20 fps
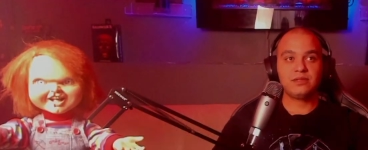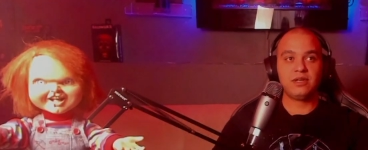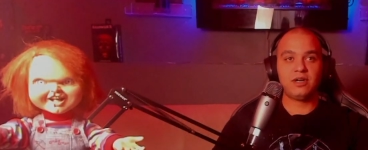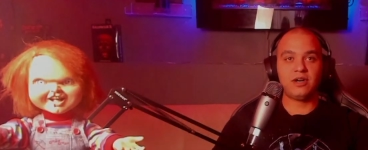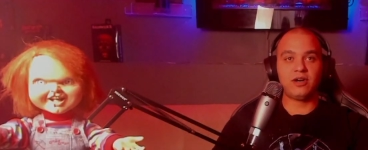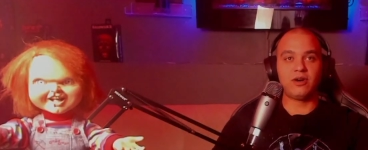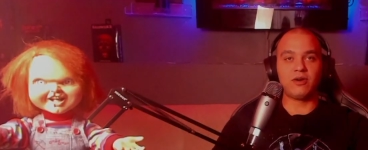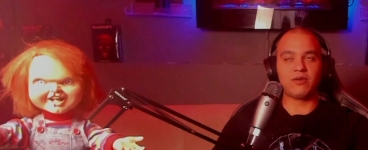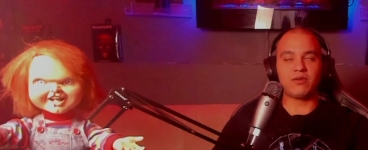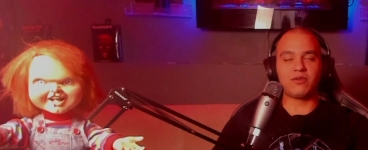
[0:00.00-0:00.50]

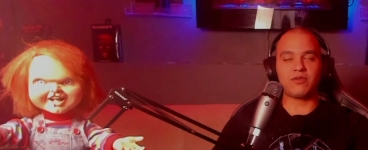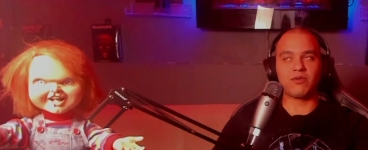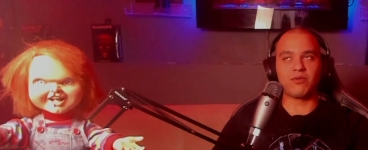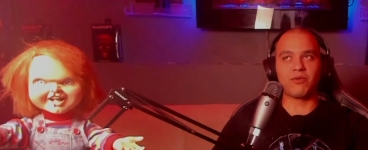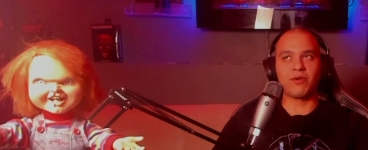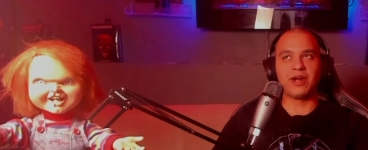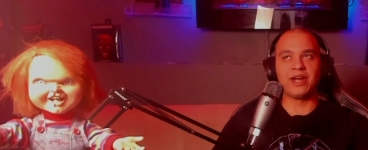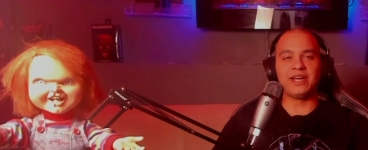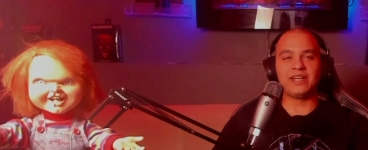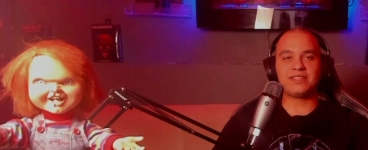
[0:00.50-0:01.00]
Speaker 1: Oh,
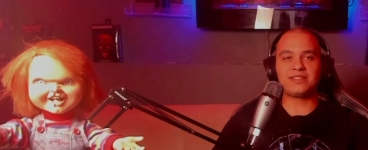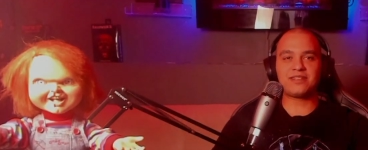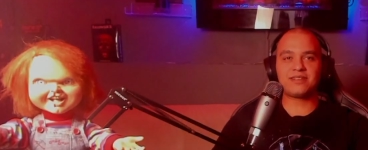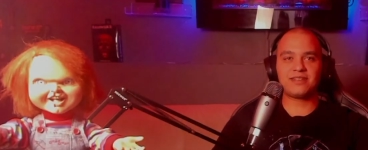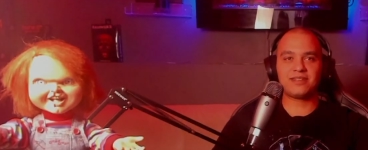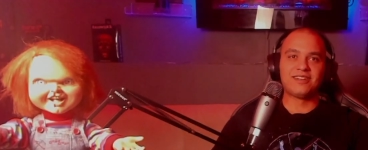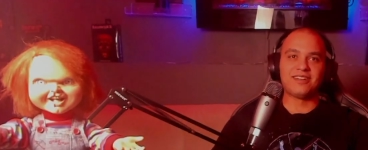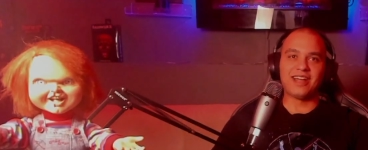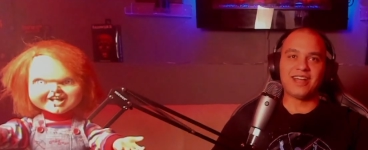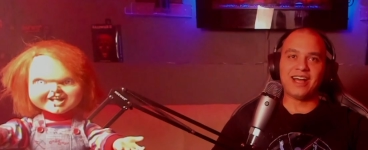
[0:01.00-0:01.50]

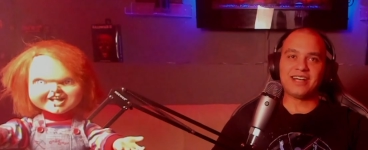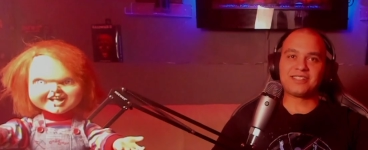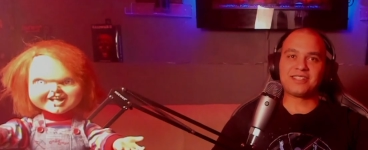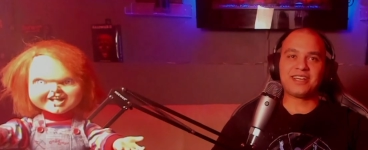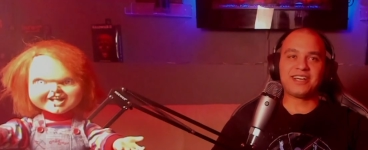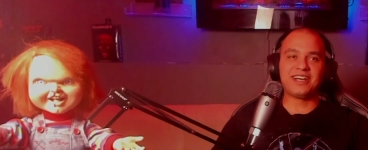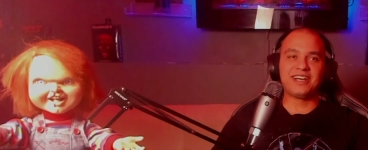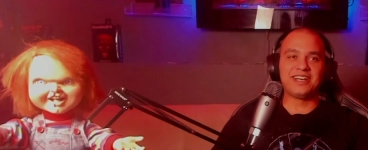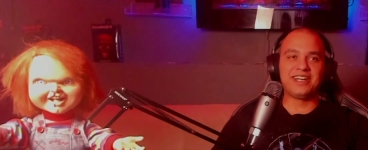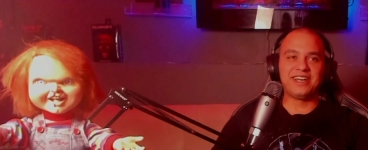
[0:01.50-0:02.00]
great. Last
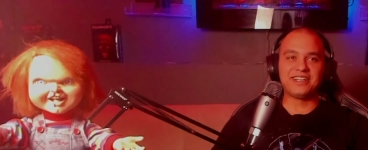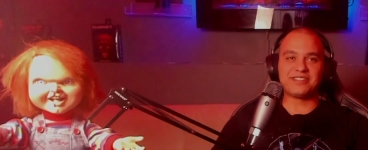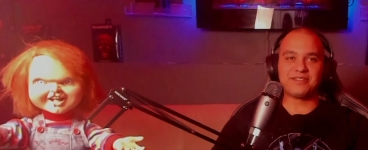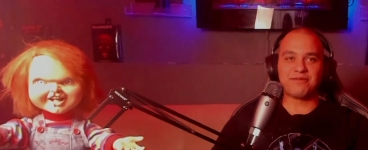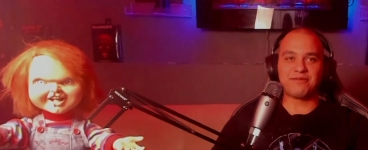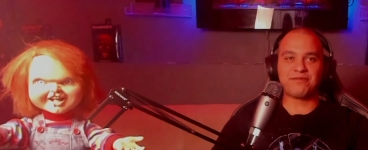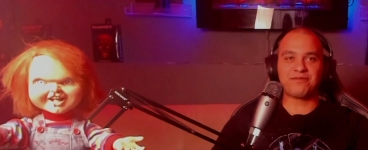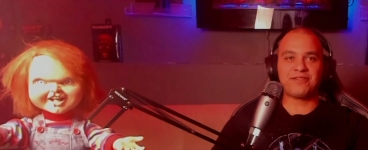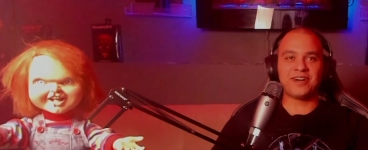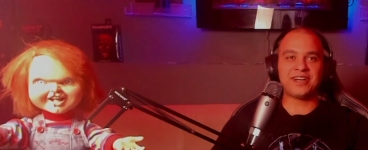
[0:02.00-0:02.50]
thing I need is
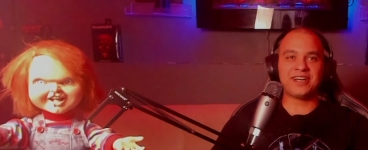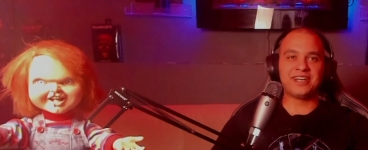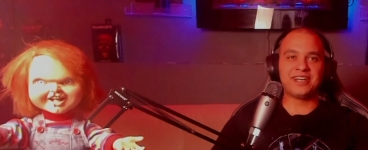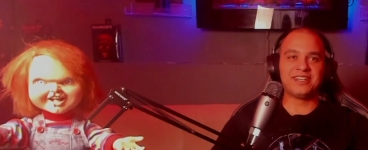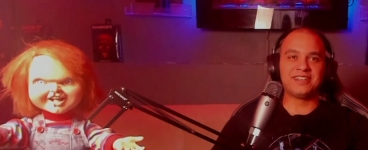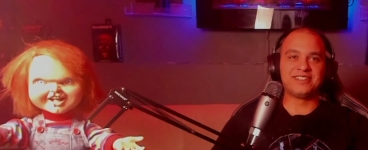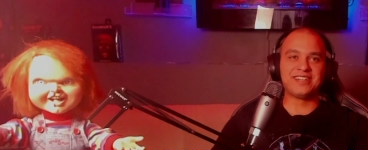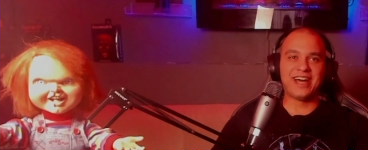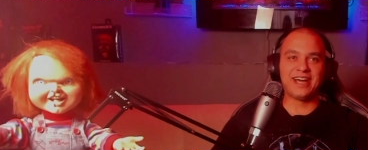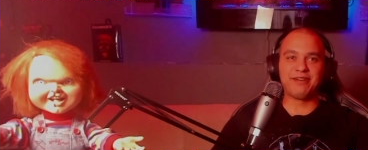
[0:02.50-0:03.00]
a
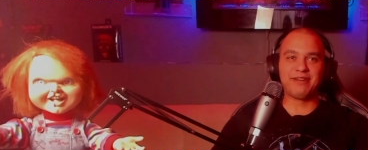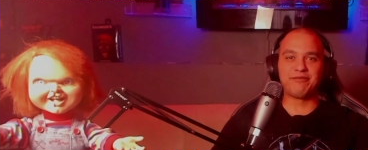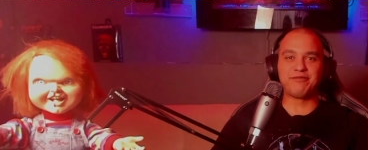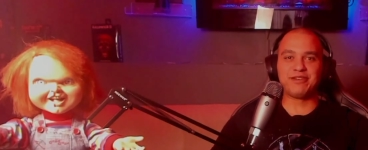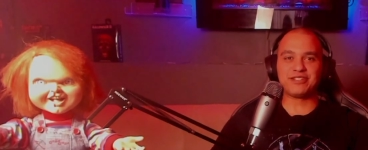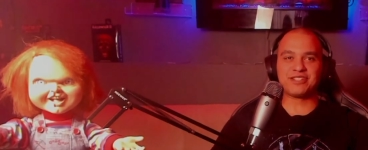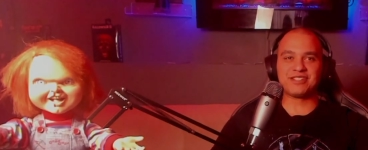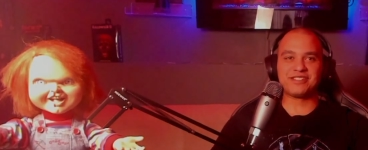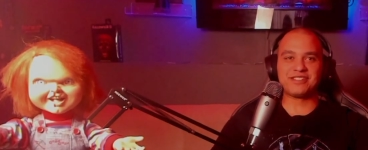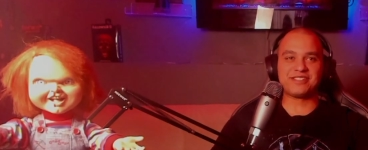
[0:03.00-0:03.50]
fucking night
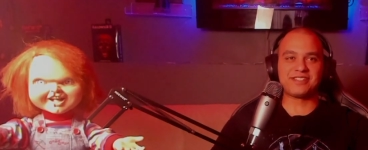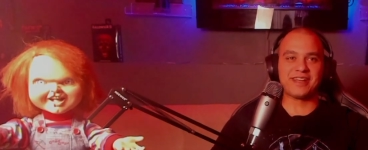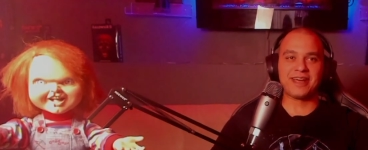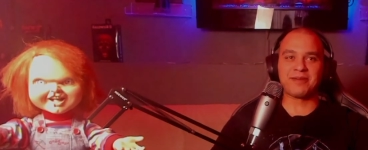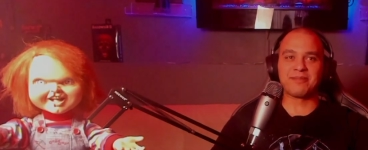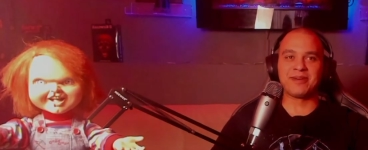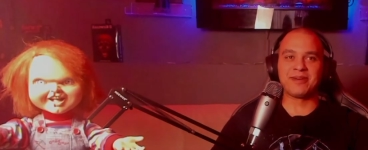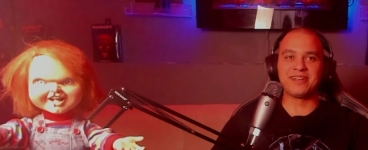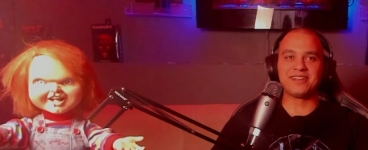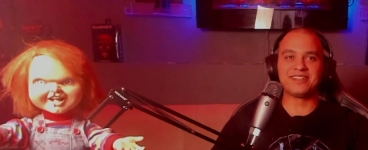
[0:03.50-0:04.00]
vision
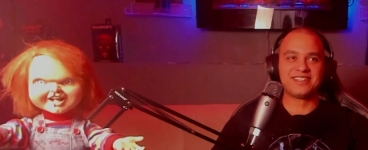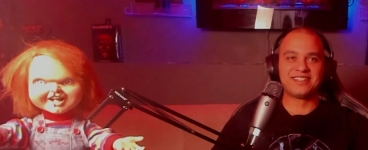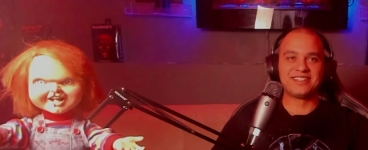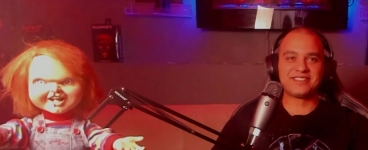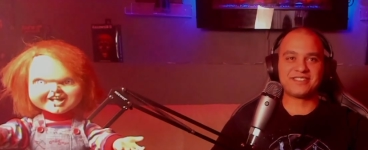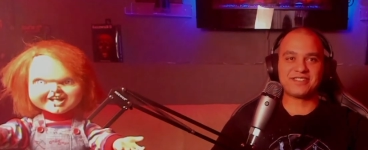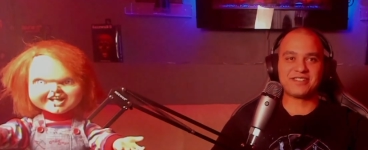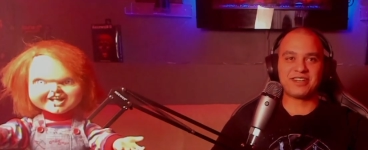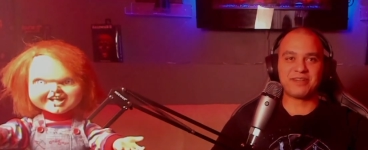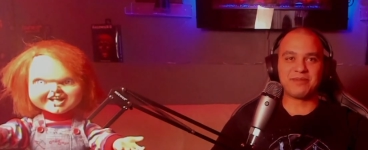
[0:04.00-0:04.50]
segment.
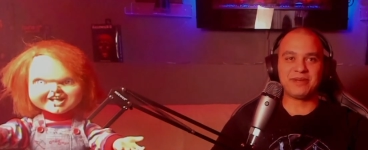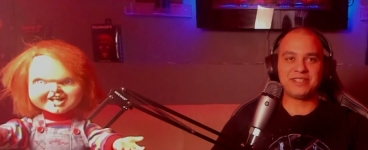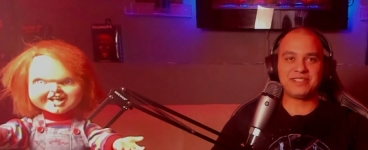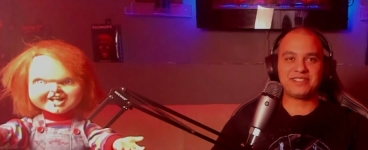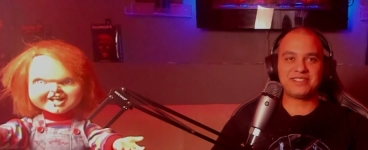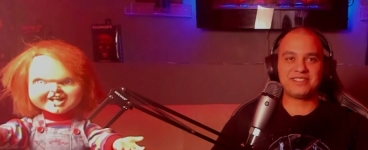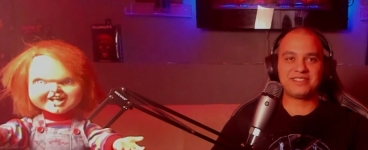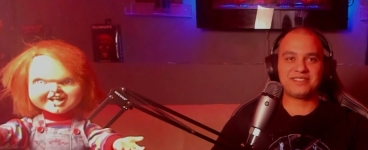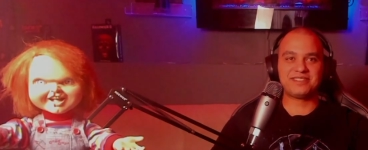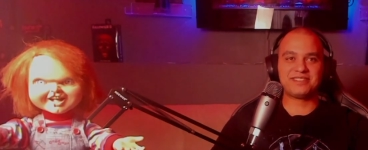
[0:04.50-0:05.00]
This is going to be
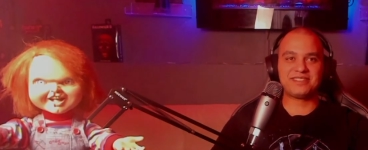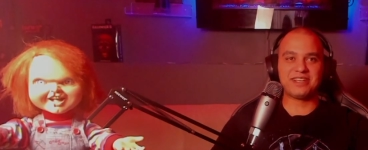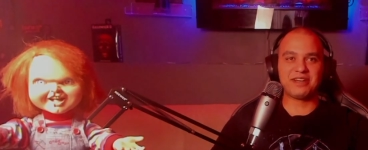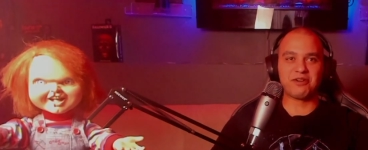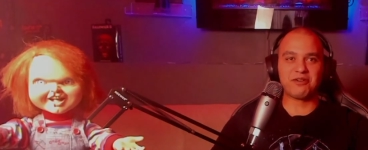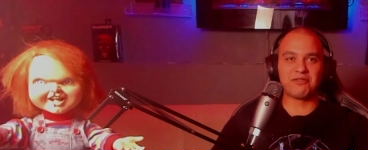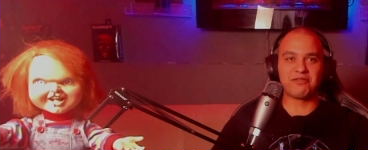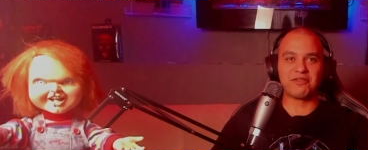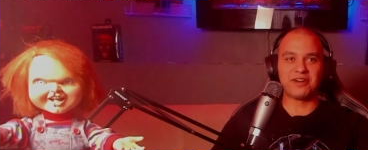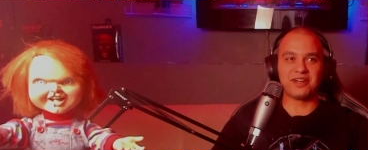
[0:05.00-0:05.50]

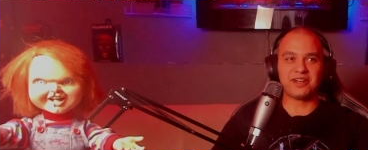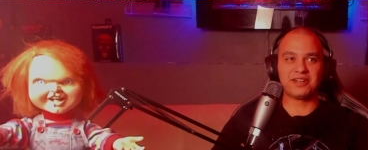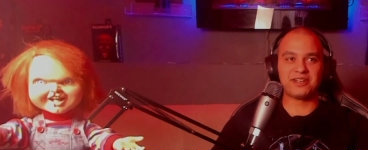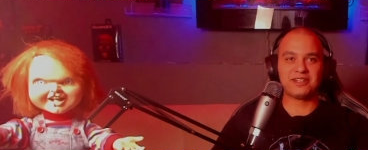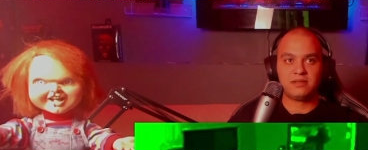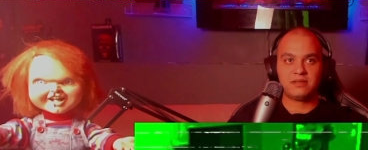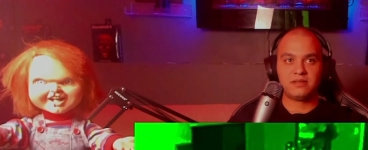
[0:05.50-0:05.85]
terrifying.